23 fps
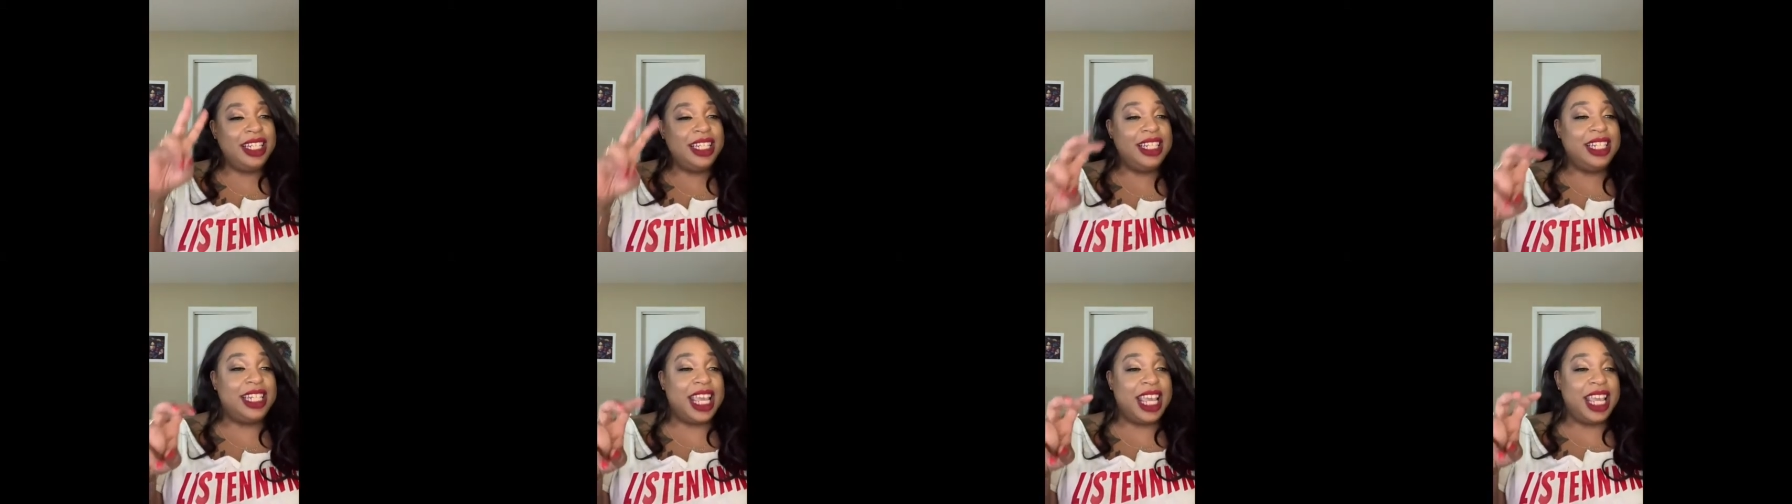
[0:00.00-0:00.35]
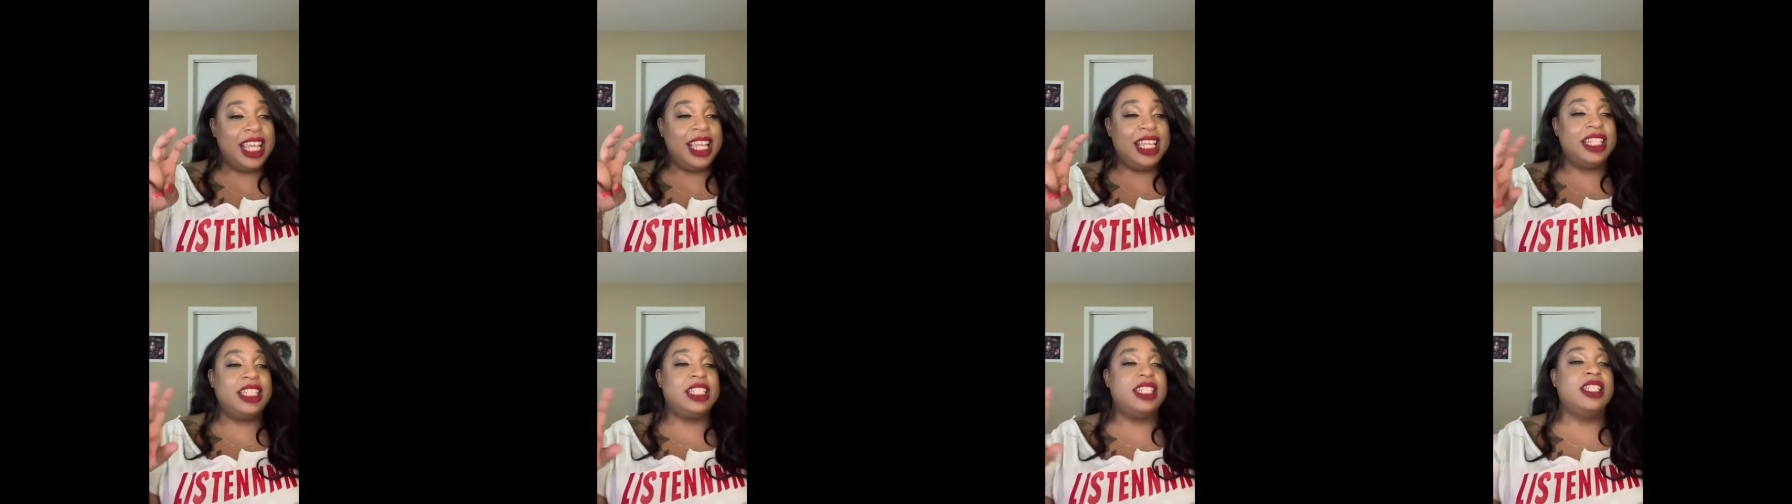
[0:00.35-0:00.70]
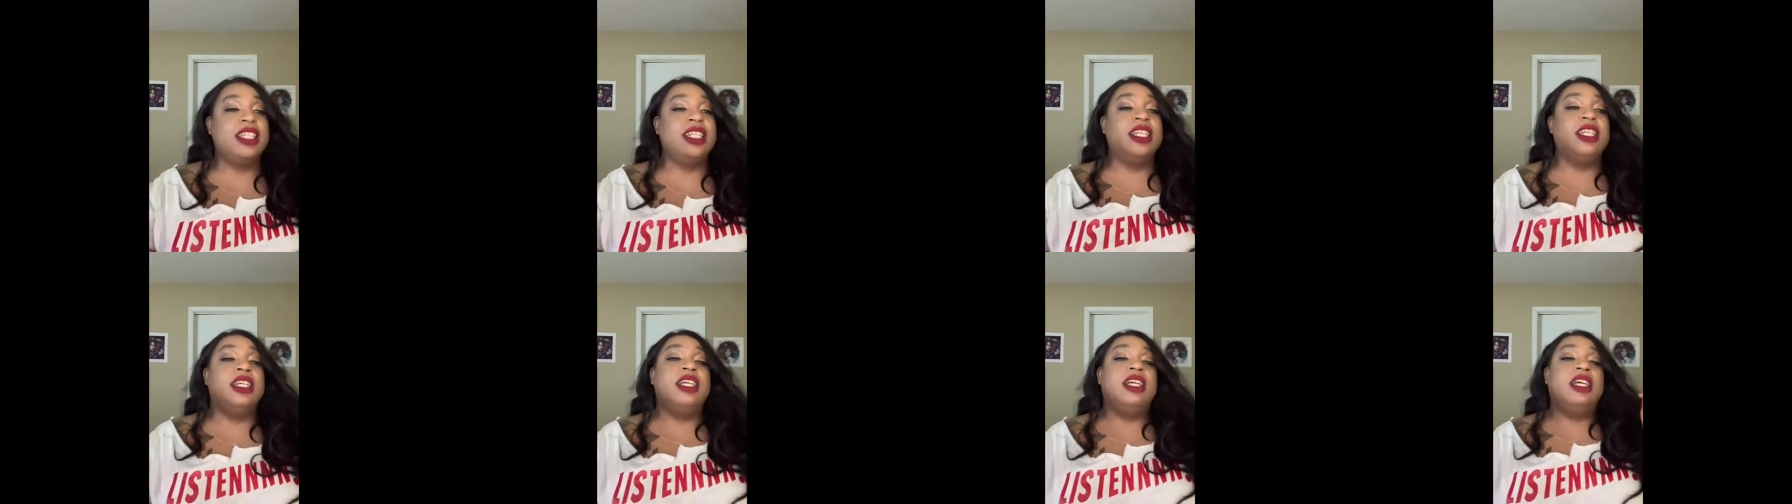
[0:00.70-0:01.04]
date.
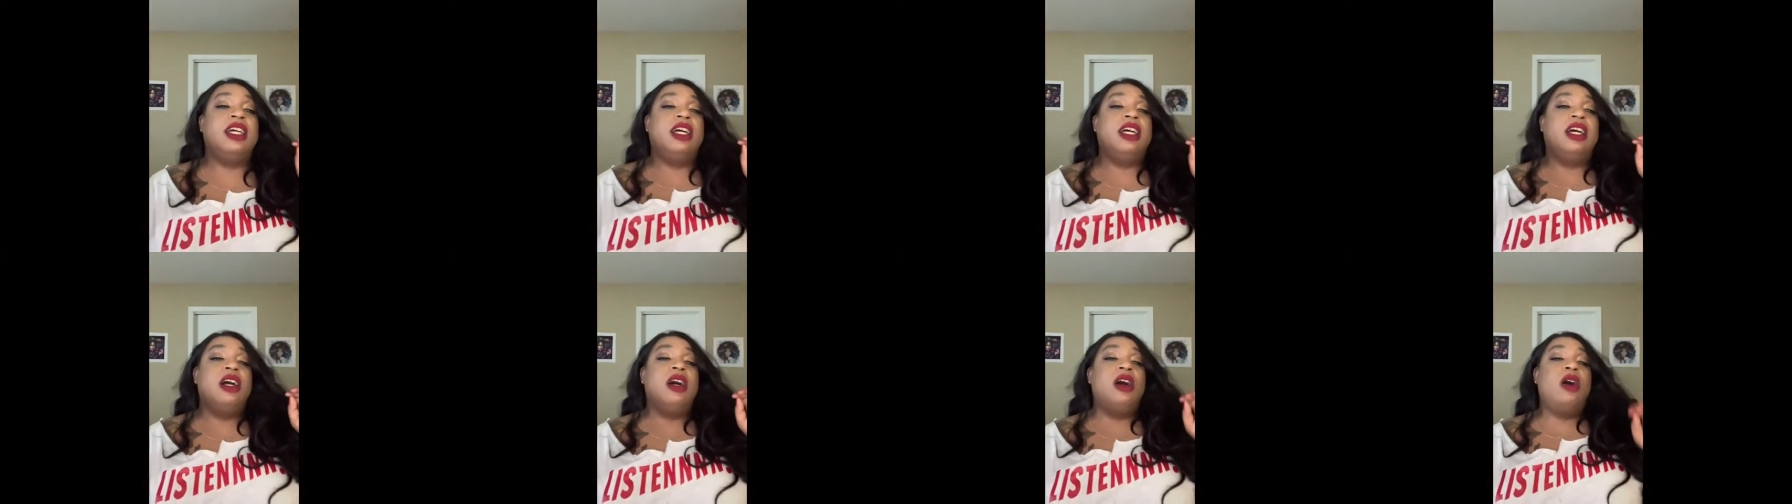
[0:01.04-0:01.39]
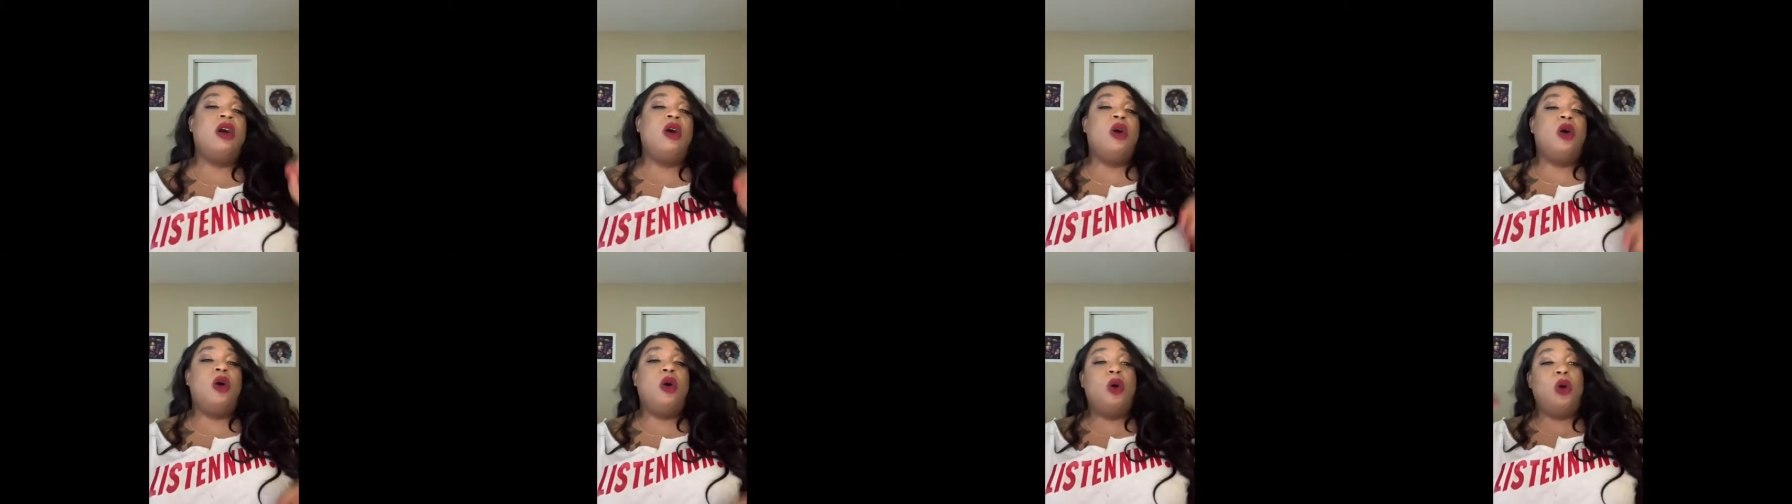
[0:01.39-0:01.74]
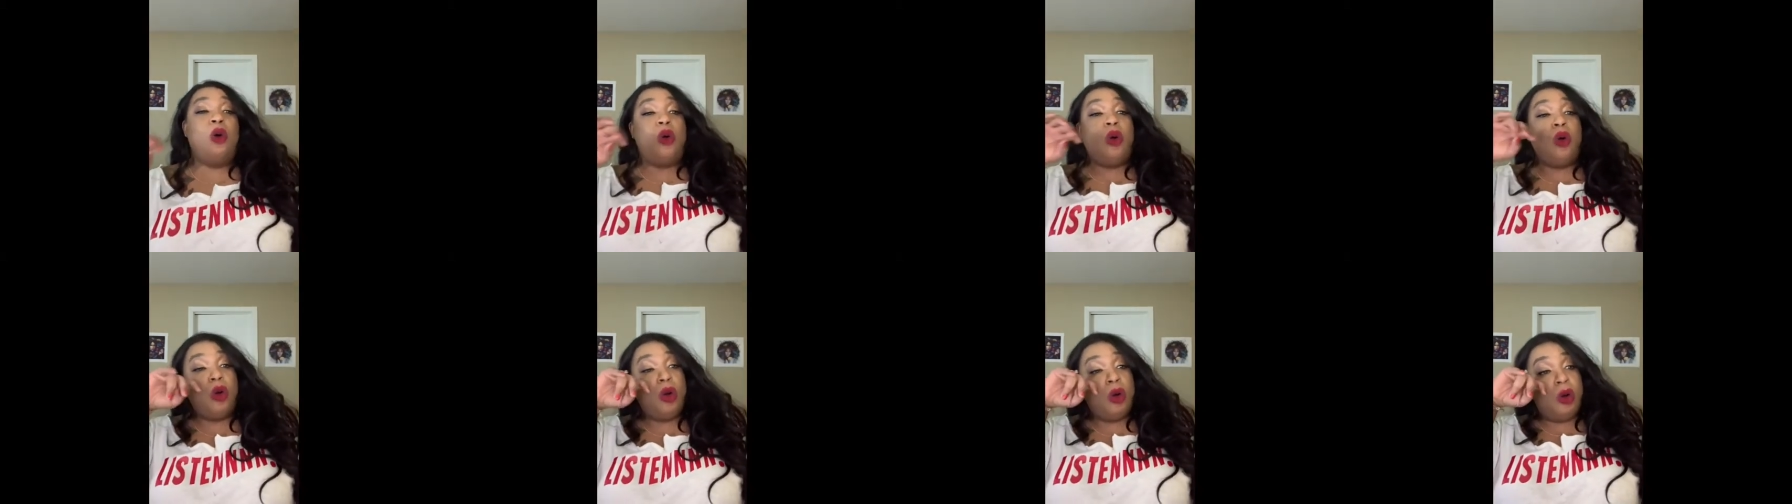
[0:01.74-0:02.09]

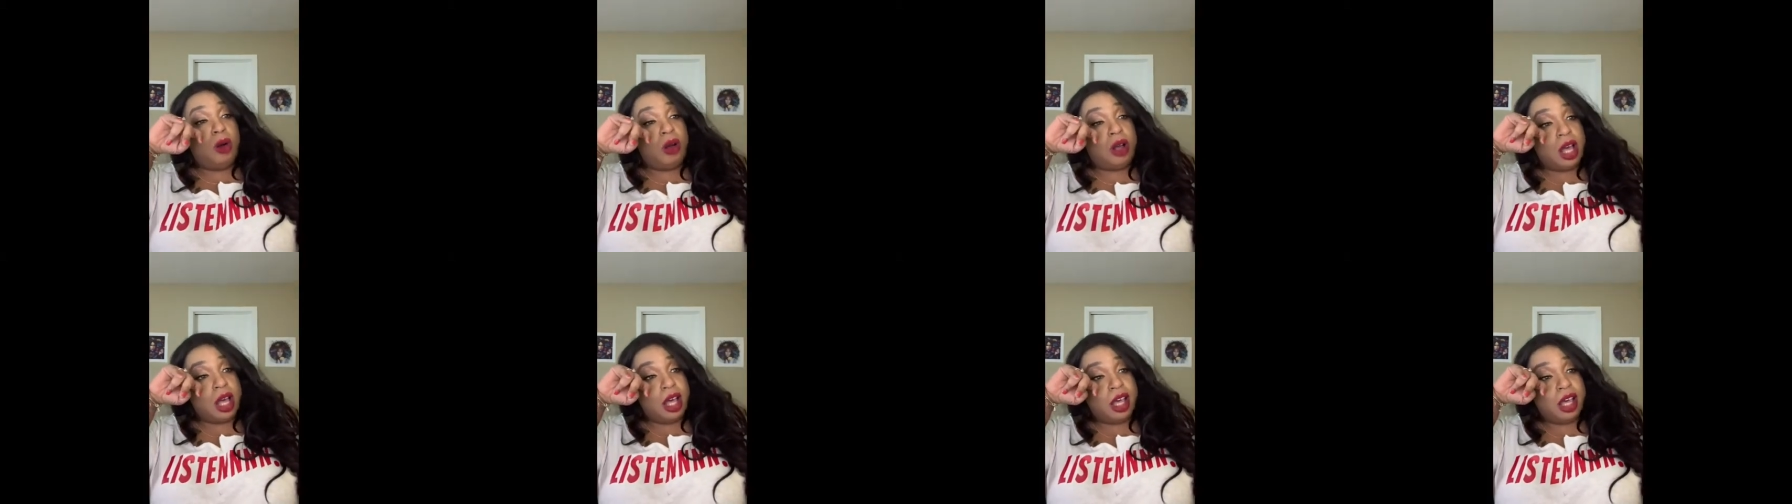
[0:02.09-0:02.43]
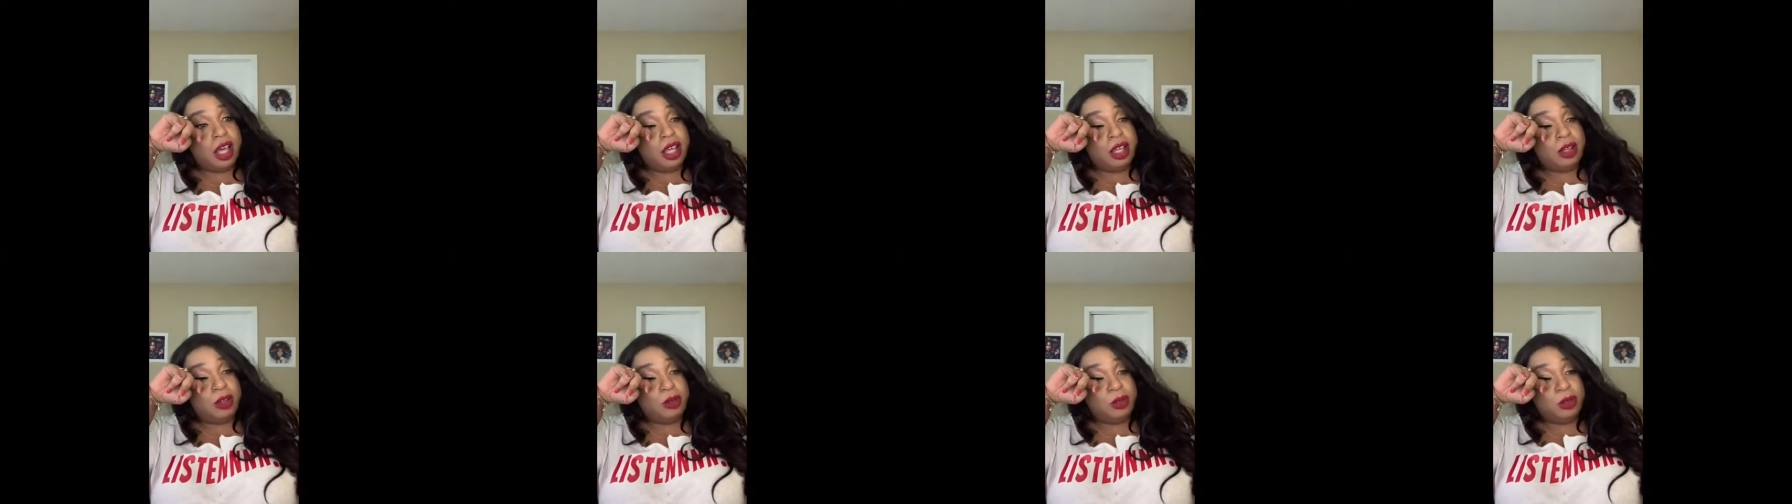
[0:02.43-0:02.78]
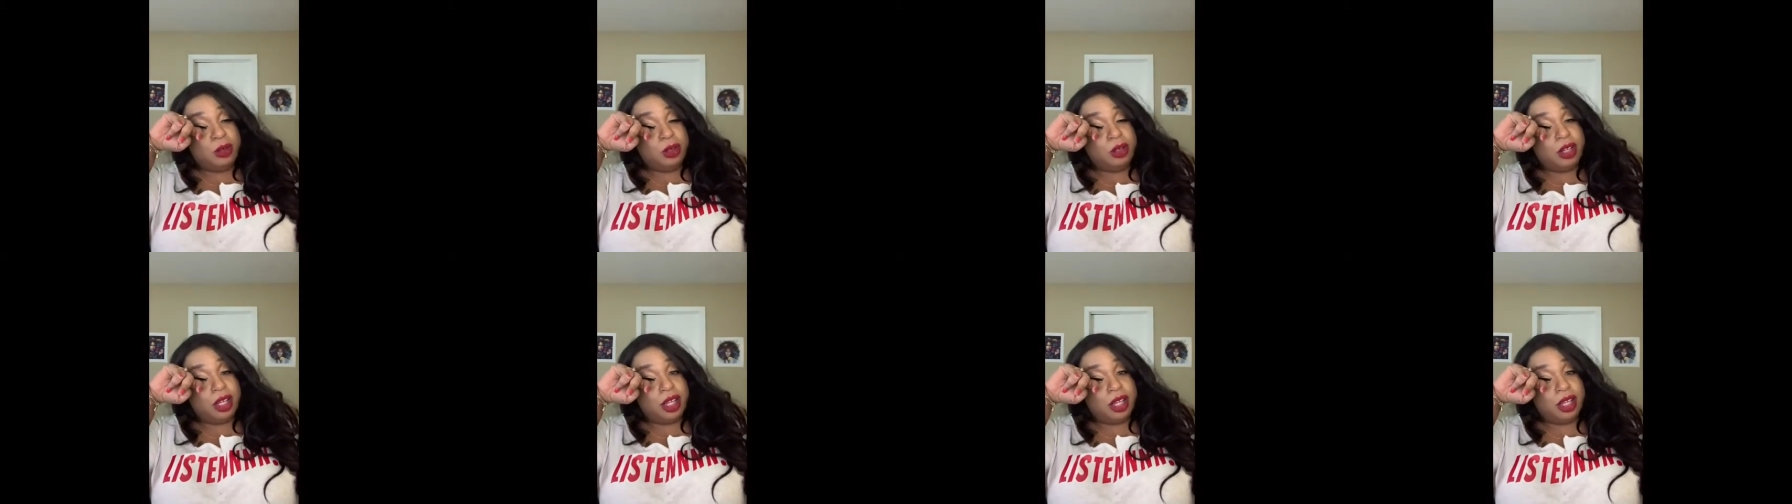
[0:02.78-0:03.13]
Oh God,
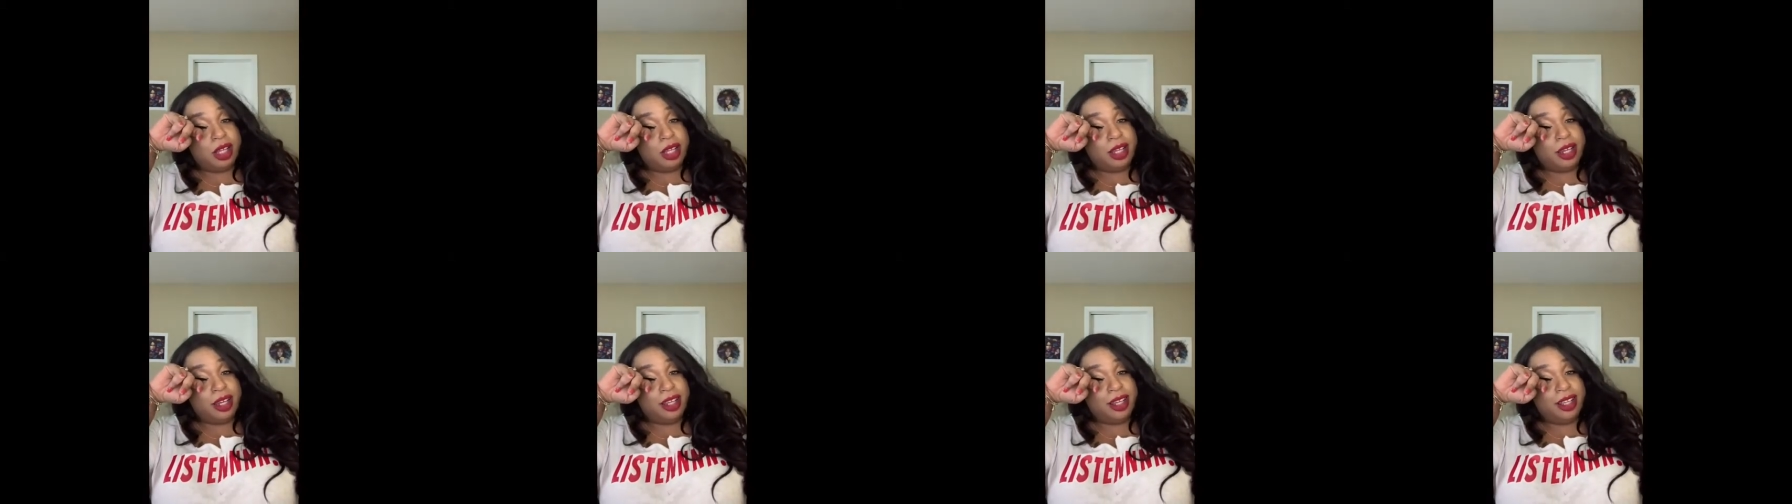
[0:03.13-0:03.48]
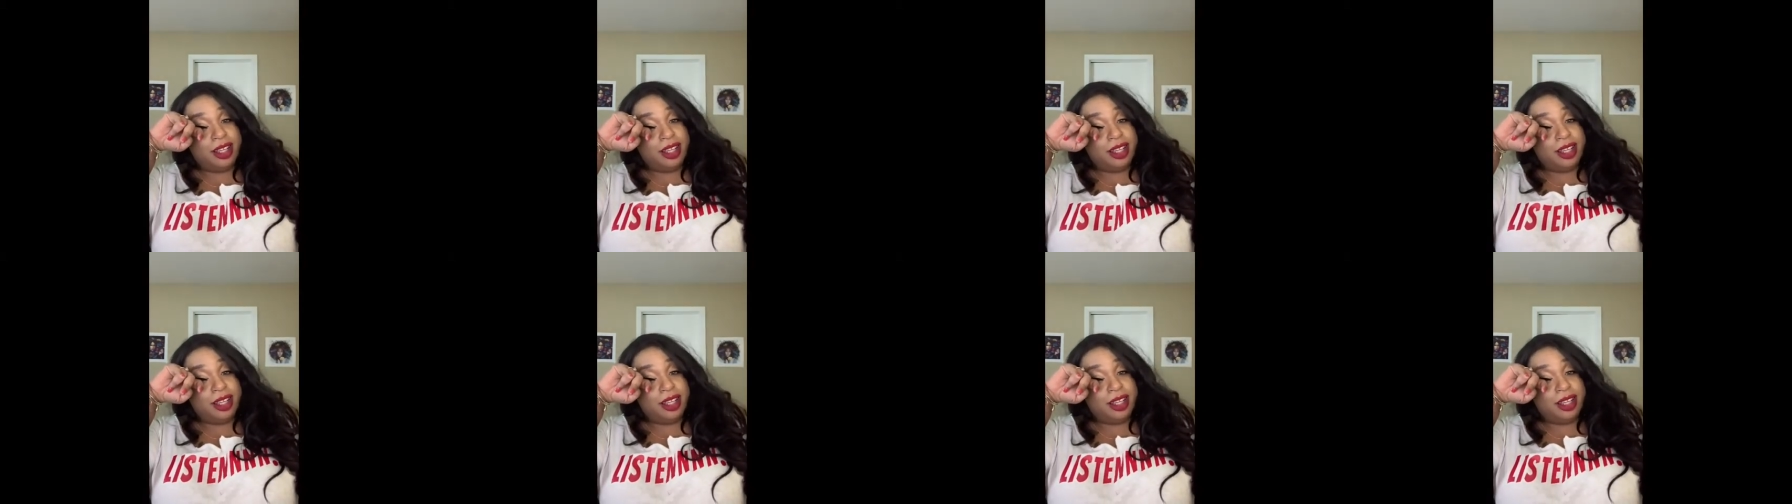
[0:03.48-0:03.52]
oh God.